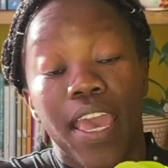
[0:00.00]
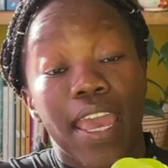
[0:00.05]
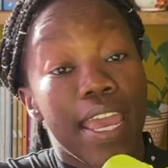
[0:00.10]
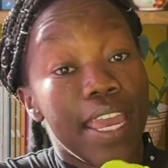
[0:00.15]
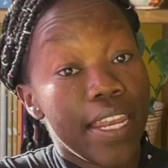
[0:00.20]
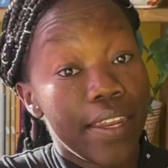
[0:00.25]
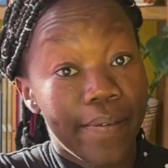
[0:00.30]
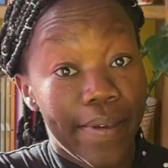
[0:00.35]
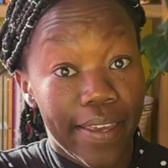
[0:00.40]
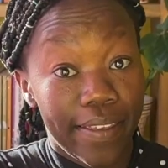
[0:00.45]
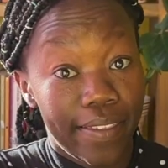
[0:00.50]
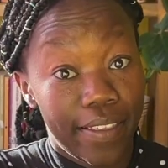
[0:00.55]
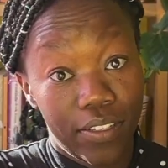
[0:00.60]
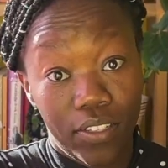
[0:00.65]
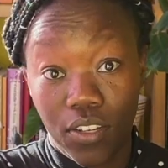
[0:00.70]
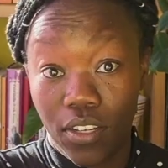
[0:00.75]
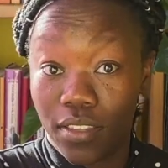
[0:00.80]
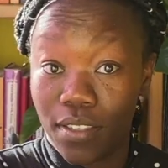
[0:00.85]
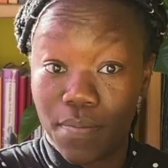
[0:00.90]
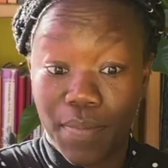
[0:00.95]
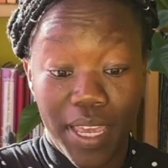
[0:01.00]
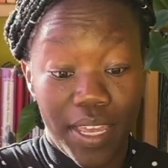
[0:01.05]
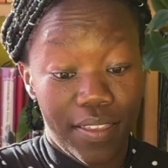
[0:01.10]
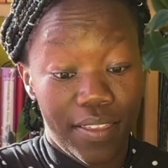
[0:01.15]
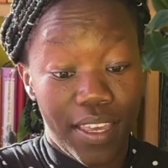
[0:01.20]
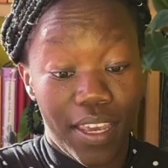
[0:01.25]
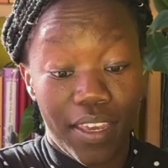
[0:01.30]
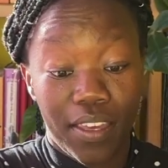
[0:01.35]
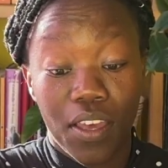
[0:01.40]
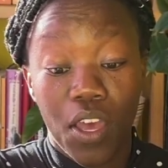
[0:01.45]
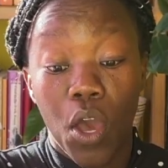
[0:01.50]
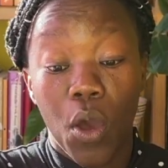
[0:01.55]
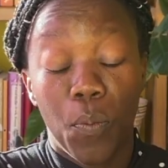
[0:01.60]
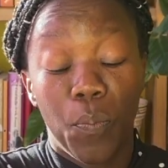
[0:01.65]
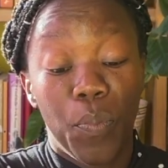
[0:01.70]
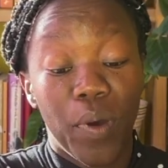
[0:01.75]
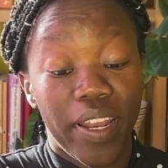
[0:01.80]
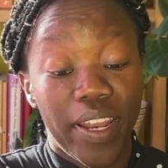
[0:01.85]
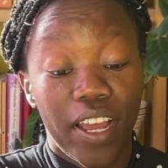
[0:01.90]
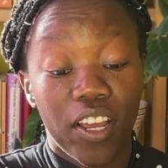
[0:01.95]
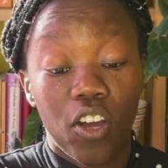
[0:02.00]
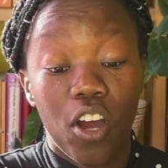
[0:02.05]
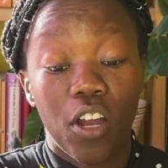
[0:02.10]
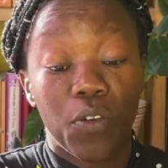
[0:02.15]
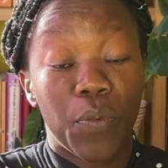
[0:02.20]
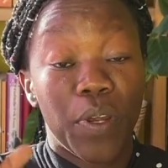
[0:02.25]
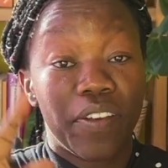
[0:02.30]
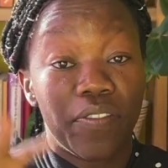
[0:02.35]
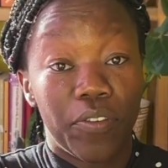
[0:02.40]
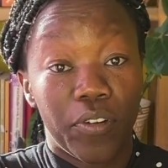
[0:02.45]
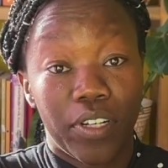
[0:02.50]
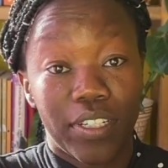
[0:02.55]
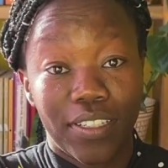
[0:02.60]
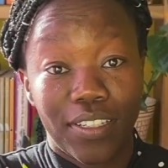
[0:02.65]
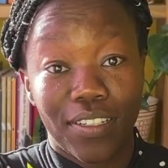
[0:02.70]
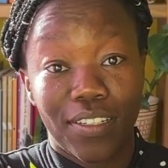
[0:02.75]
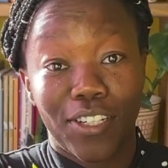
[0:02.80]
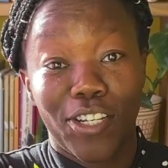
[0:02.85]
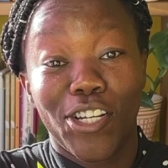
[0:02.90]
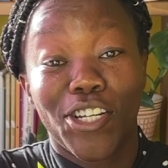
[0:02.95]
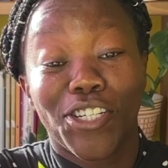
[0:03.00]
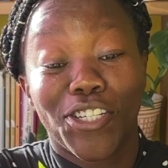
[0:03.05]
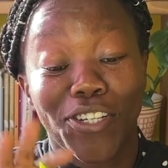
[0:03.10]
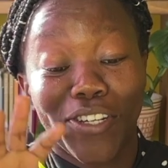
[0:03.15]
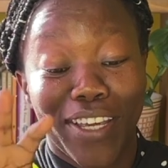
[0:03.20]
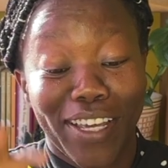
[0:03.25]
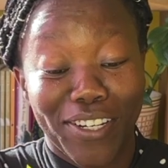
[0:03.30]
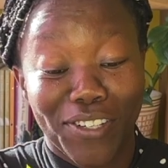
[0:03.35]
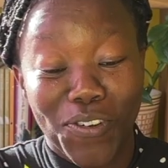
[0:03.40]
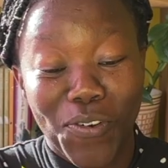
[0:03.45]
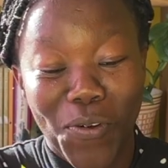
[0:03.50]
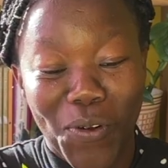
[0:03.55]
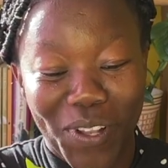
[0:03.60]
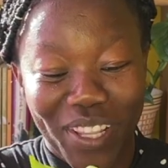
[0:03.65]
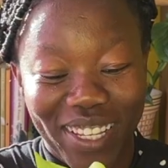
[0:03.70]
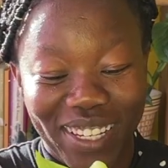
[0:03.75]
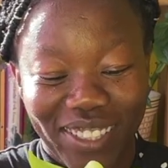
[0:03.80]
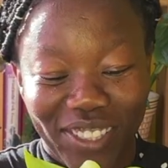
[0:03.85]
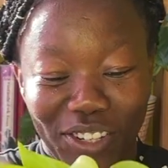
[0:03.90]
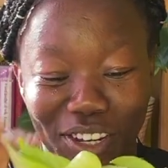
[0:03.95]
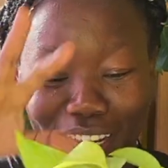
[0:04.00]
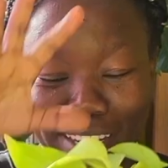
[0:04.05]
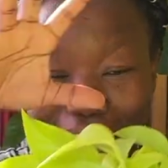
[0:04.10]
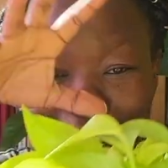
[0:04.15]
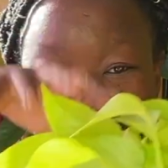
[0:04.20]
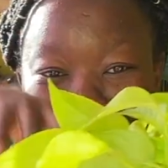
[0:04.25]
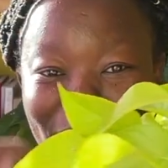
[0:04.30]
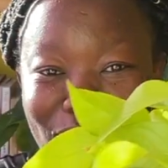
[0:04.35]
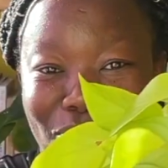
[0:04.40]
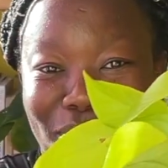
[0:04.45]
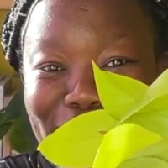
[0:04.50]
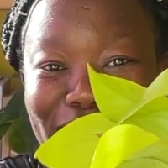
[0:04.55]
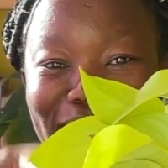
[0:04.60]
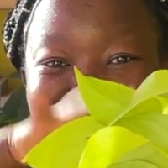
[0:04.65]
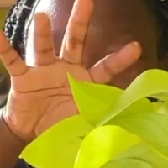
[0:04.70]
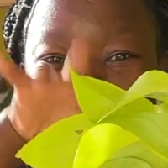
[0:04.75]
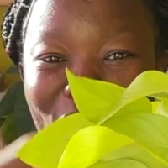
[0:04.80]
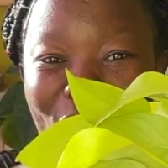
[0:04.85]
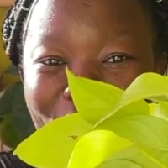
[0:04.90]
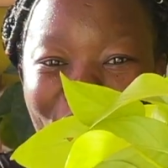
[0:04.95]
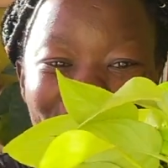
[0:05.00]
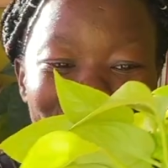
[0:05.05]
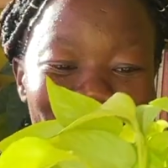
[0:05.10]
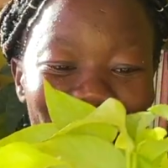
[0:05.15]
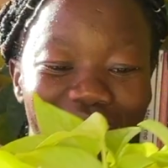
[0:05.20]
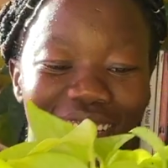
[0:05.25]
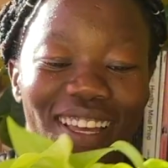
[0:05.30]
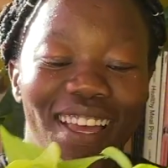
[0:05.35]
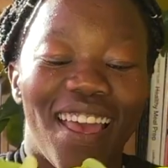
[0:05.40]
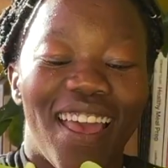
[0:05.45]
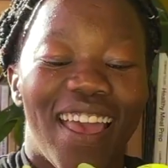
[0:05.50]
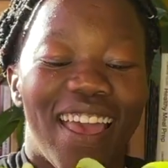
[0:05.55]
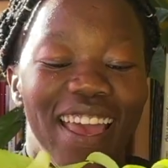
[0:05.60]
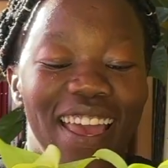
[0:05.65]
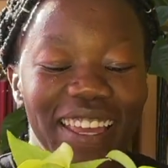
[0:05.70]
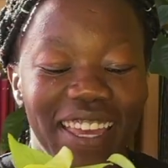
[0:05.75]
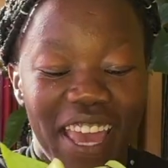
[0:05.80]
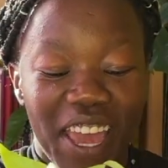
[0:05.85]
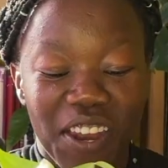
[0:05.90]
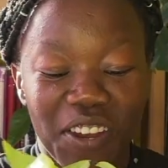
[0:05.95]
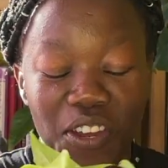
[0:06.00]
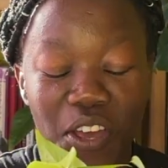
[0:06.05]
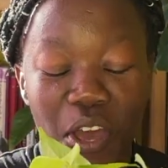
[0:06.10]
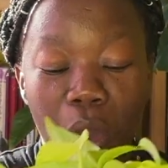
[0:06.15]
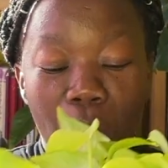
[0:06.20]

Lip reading: Anyway, that's not the main thing. But I can't wait for it to get tall, to get like really long again.